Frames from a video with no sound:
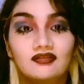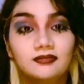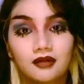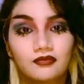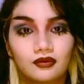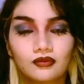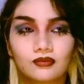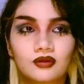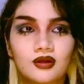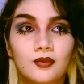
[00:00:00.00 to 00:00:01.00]
my
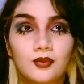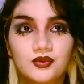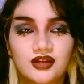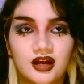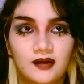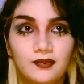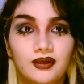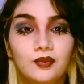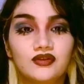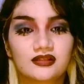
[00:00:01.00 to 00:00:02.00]
room, was there, but
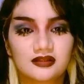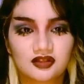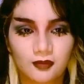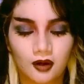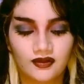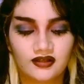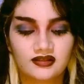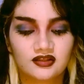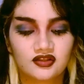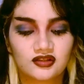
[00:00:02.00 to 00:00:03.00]
it wasn't small
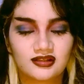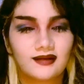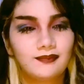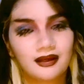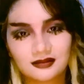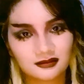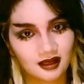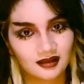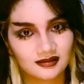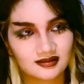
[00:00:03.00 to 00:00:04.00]
because it's just like a pencil
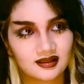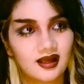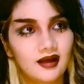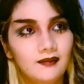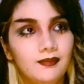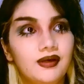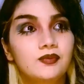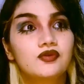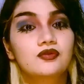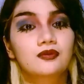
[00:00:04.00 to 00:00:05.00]
case, but it
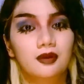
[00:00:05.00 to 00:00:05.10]
was